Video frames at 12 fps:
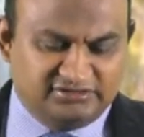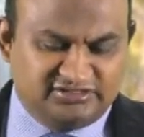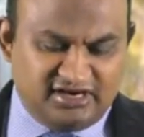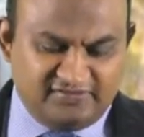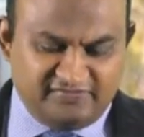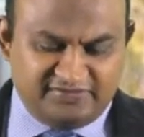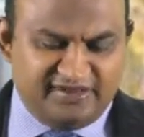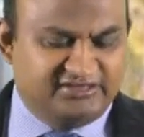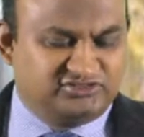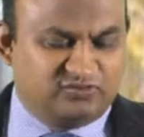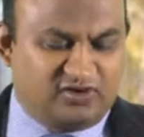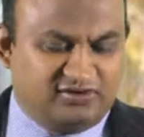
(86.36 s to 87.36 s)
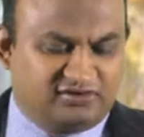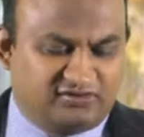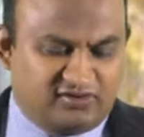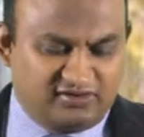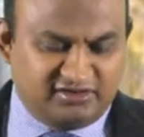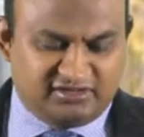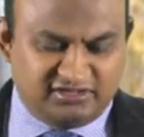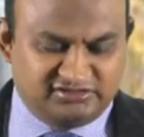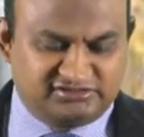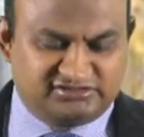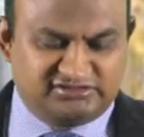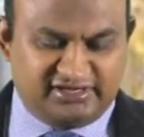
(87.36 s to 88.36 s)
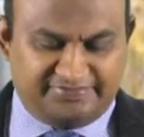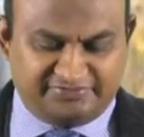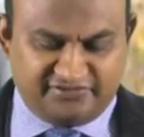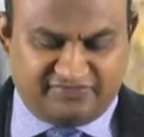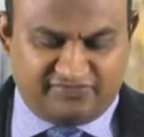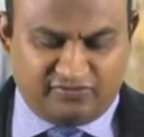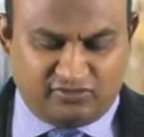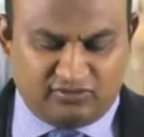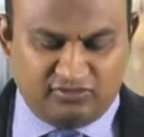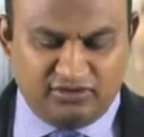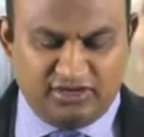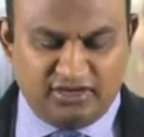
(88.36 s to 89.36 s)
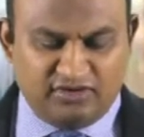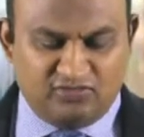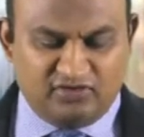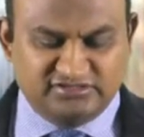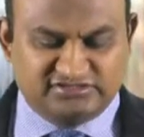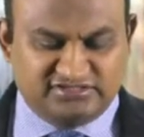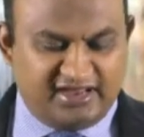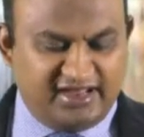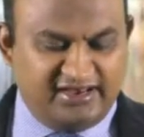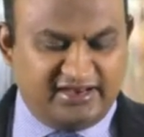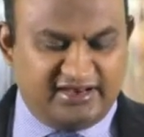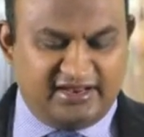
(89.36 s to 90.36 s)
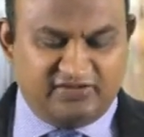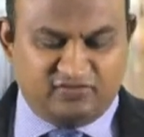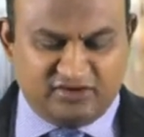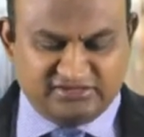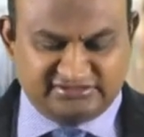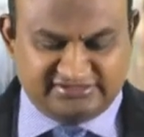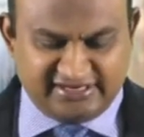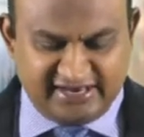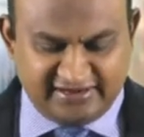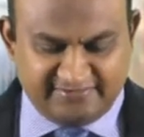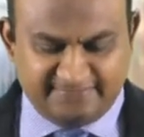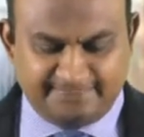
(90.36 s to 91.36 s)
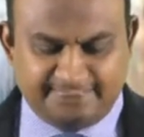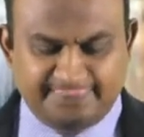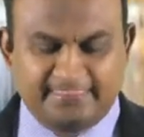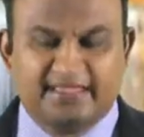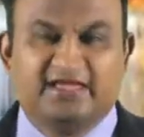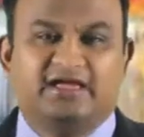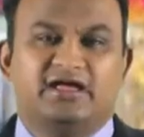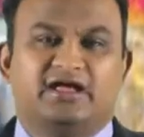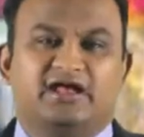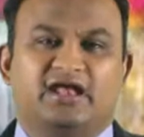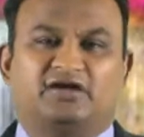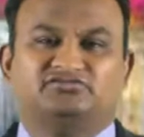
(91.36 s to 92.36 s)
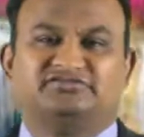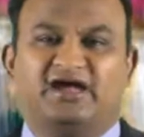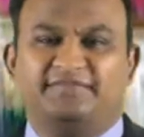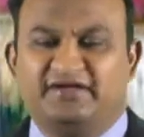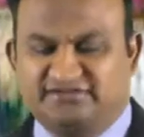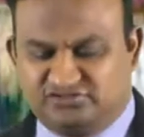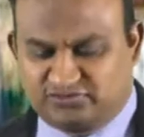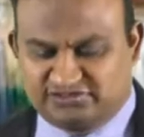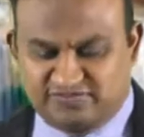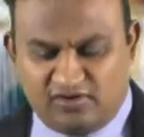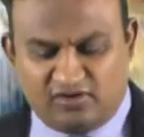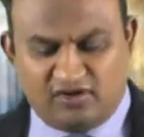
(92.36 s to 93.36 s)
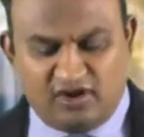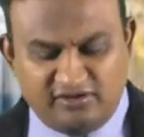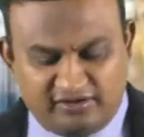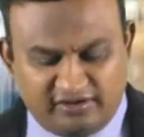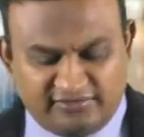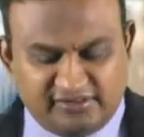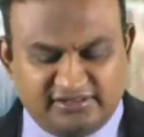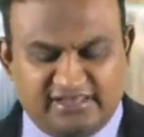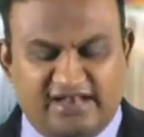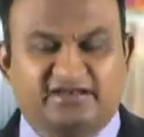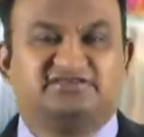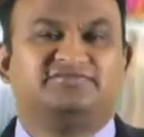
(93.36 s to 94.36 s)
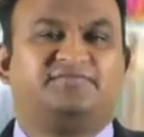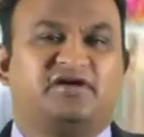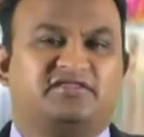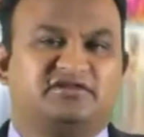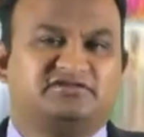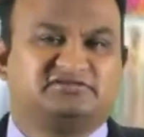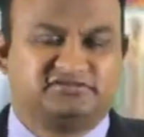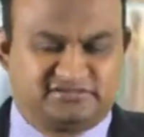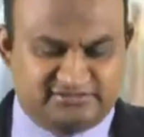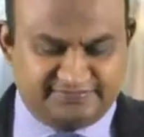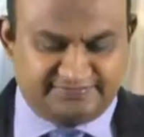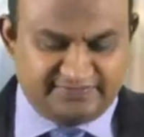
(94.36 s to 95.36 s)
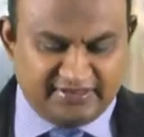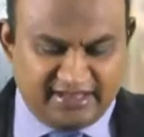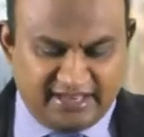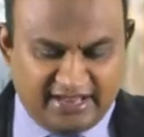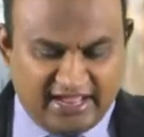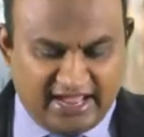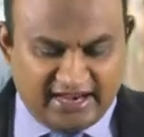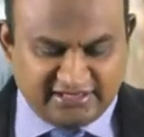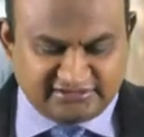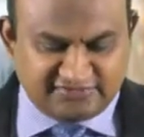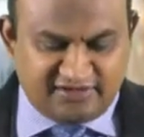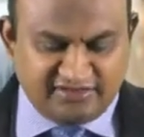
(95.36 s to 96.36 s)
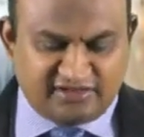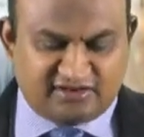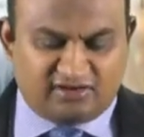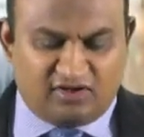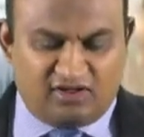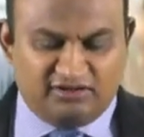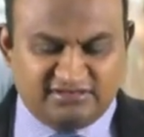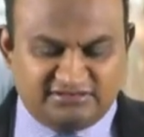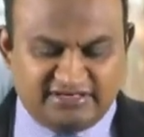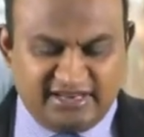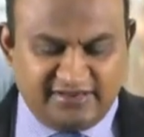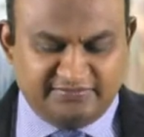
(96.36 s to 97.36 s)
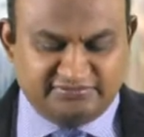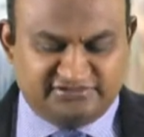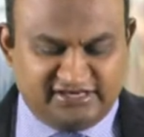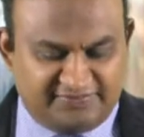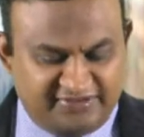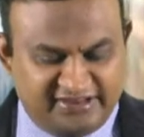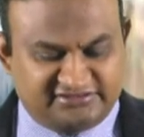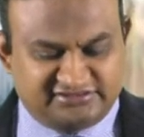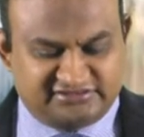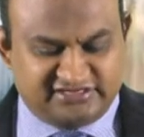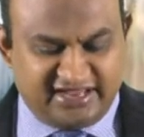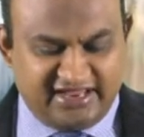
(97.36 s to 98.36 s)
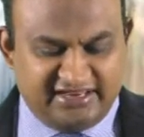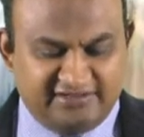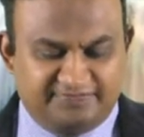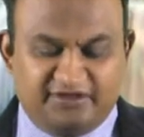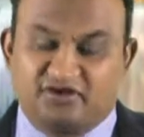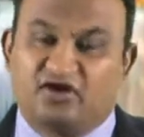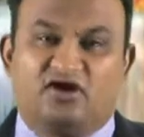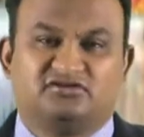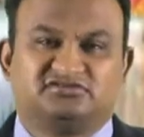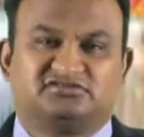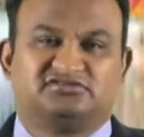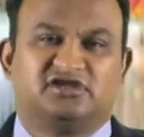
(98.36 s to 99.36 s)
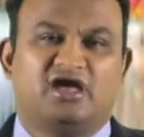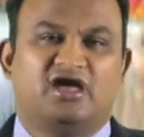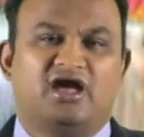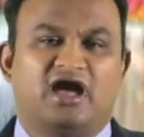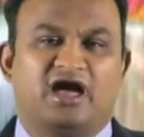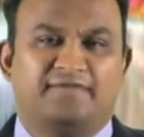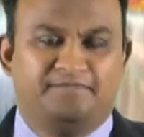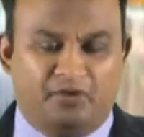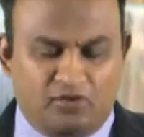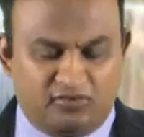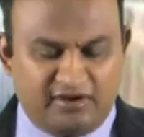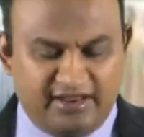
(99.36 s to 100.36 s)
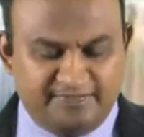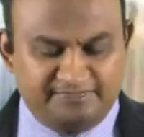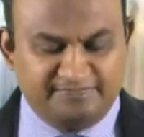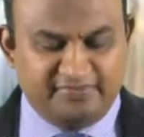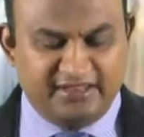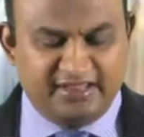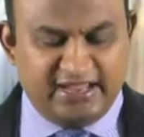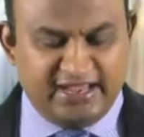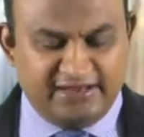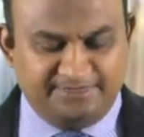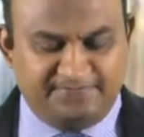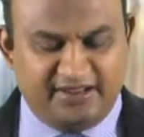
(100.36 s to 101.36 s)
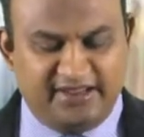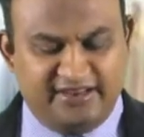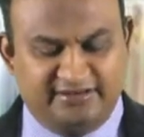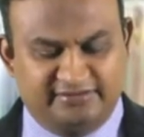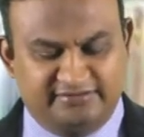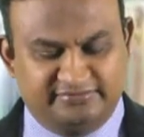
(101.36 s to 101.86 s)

Turn with me to 1 Chronicles chapter 4, verse 9 and verse 10. Now Jabez was more honorable than his brothers, and his mother called his name Jabez, saying, "Because I bore him in pain."